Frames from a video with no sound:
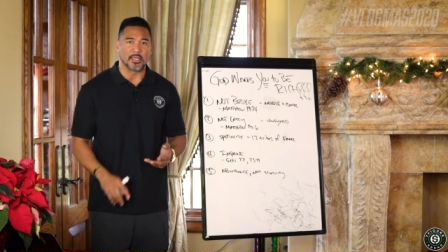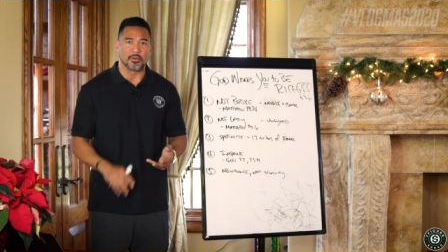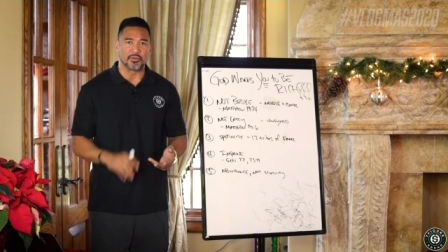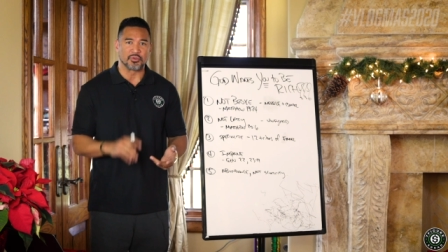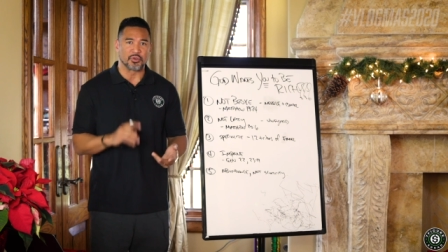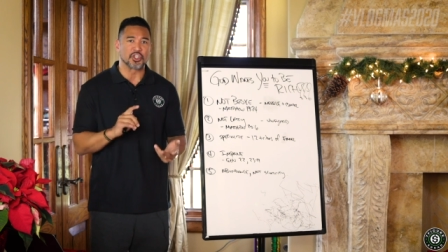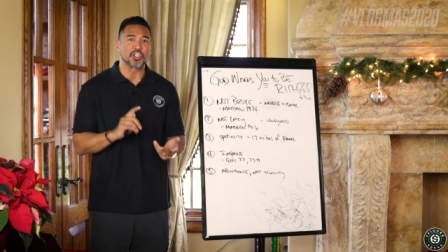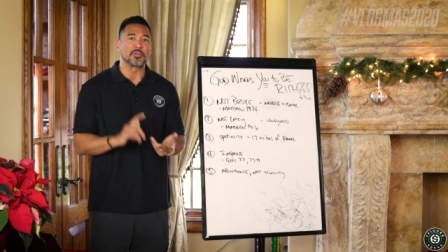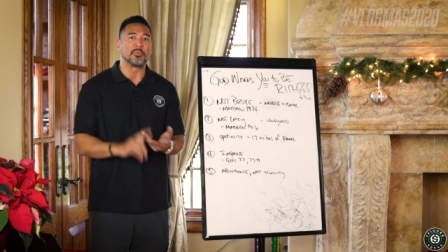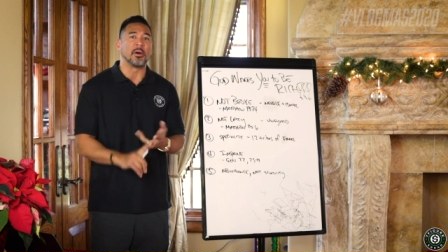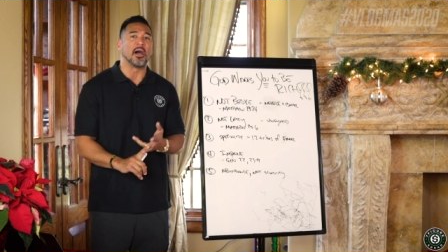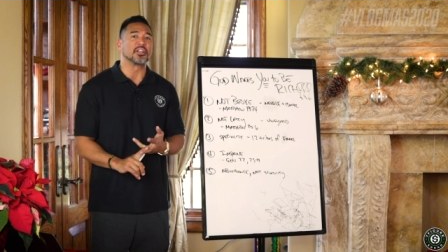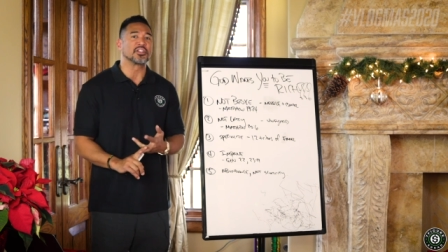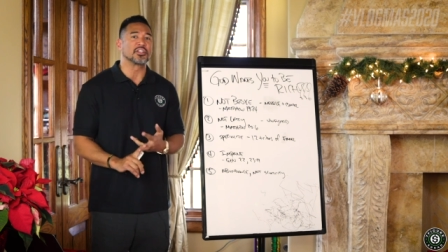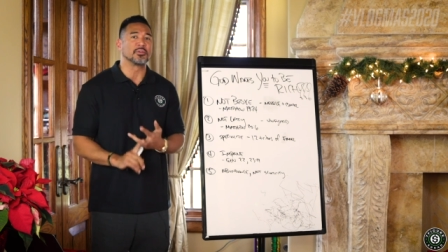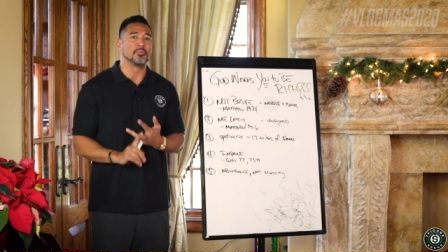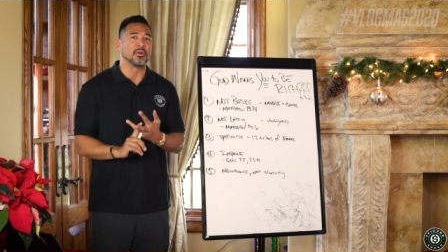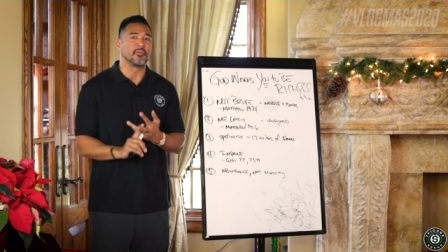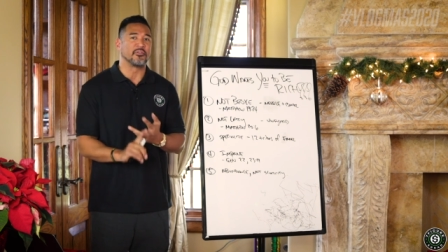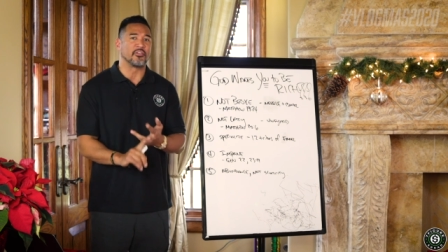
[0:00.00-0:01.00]
I was
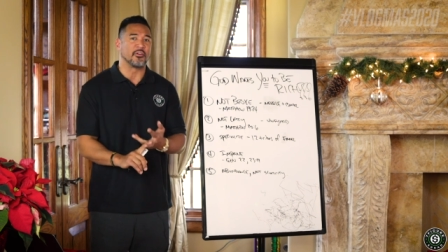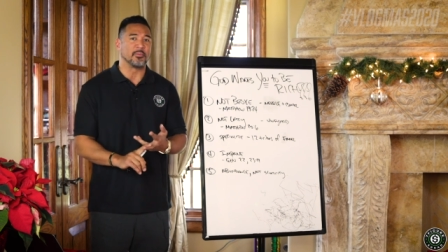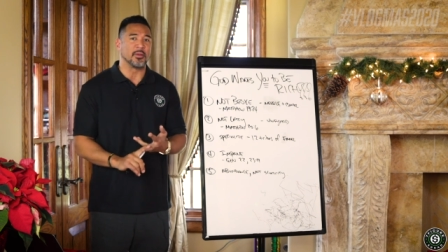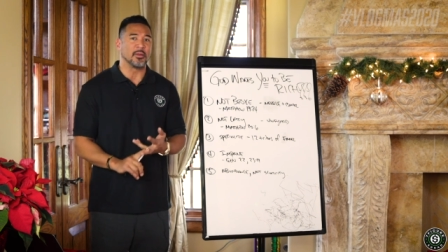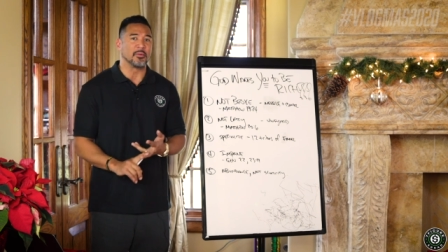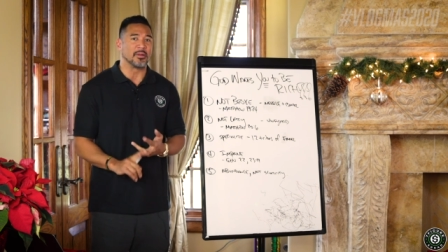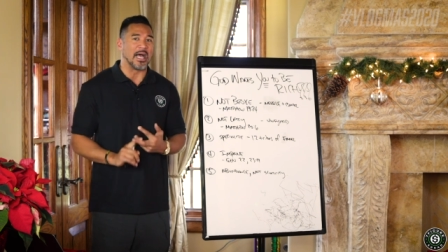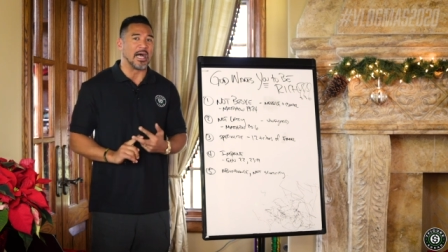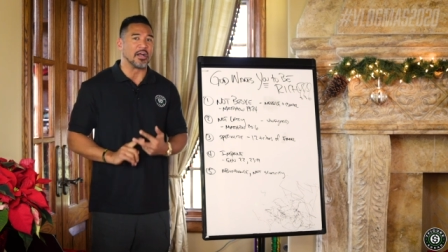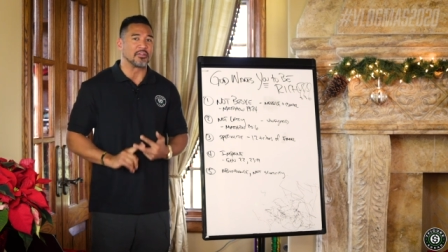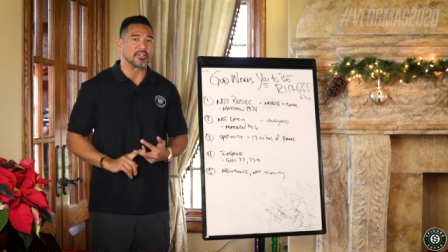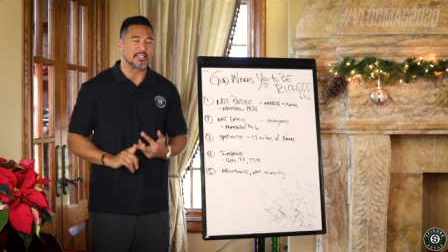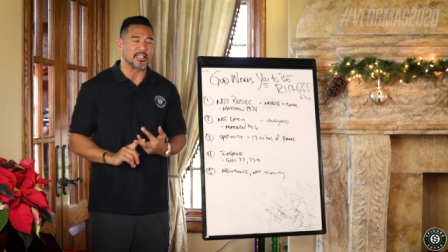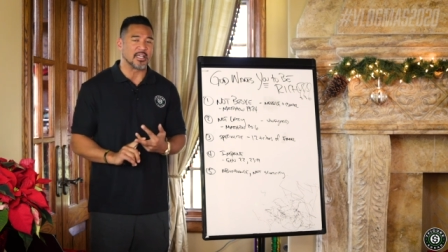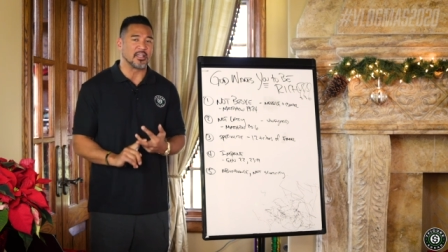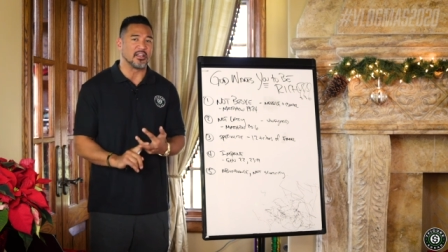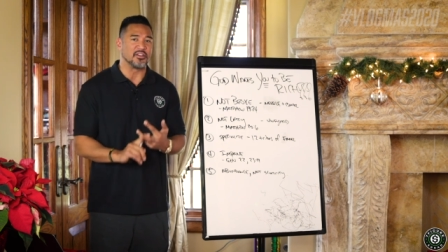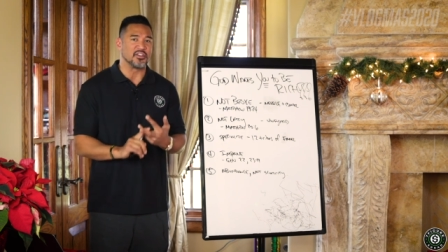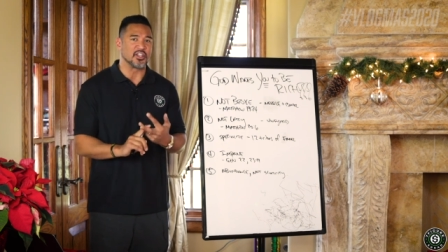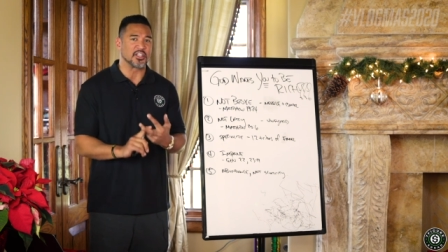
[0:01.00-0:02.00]
responsible for people
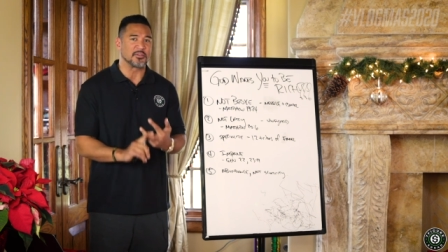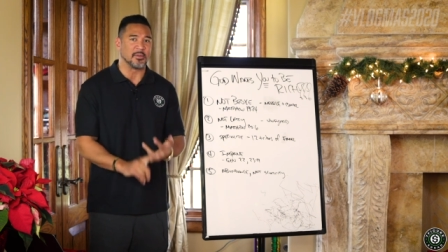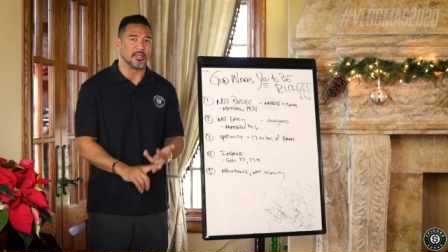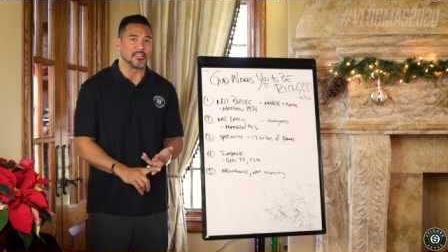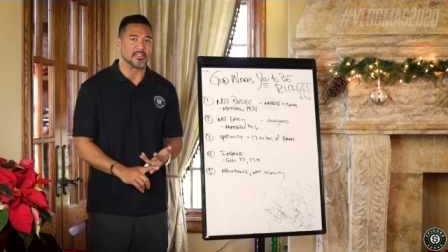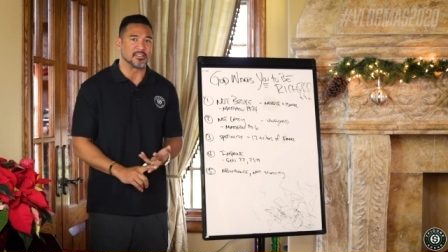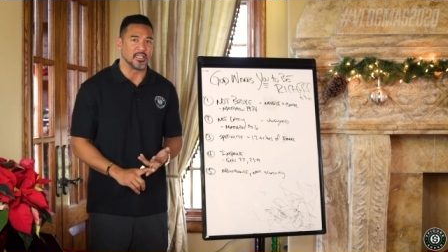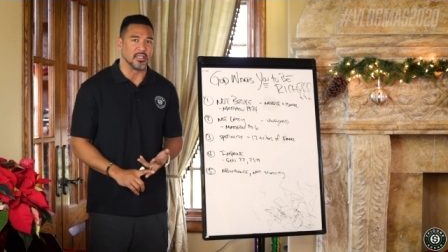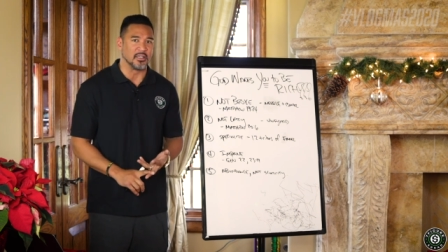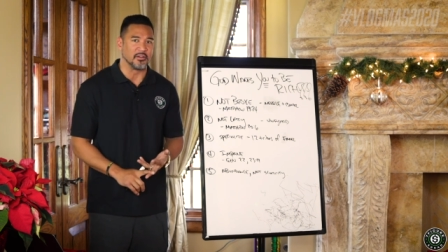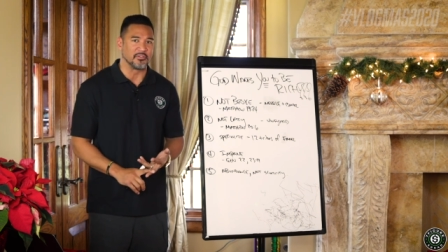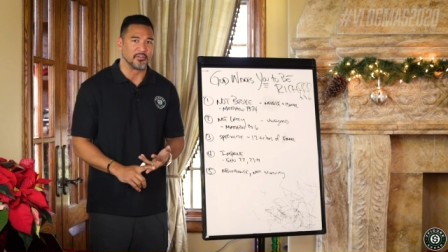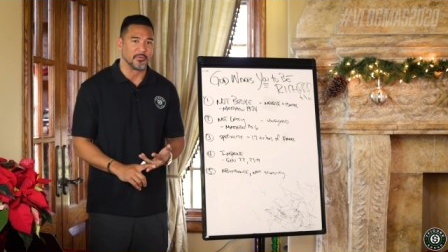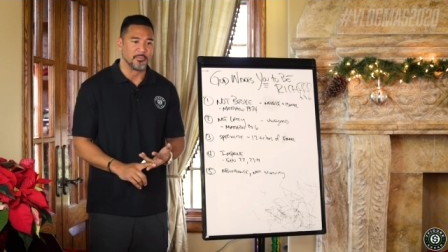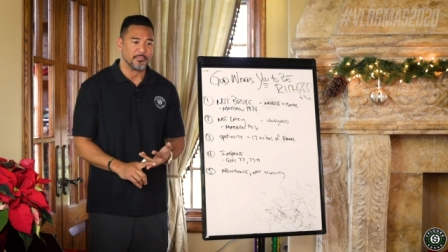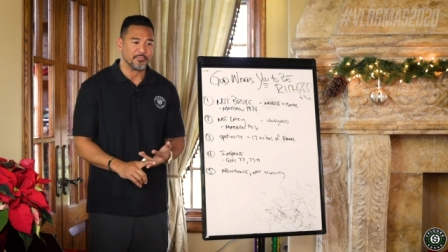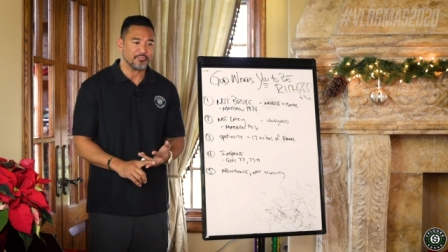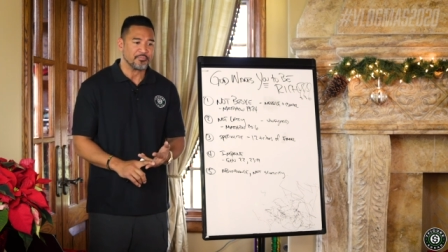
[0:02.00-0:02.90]
outside of just myself.